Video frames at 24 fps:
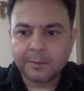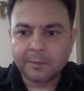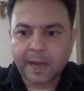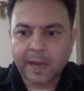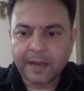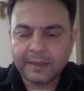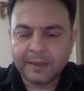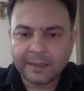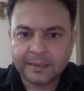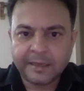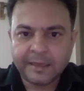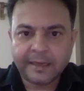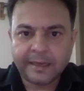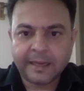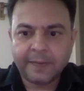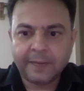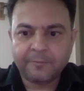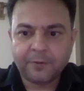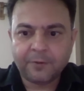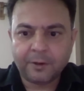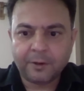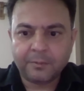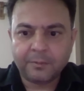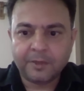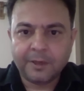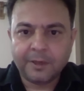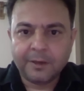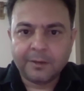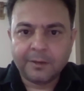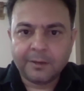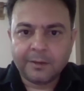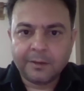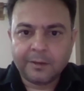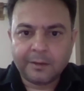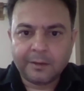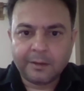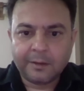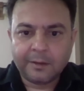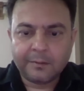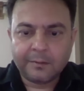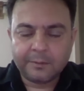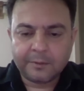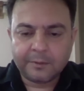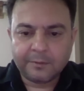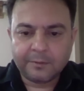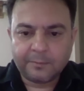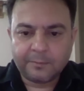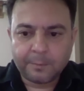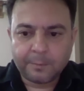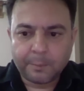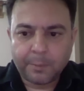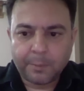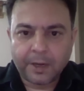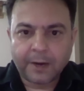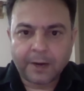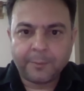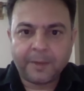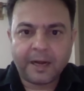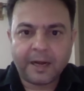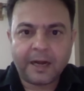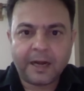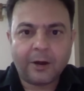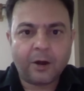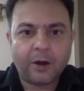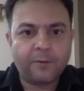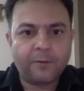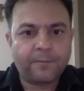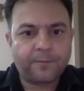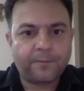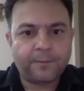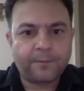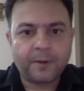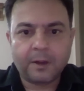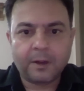either they came from Burma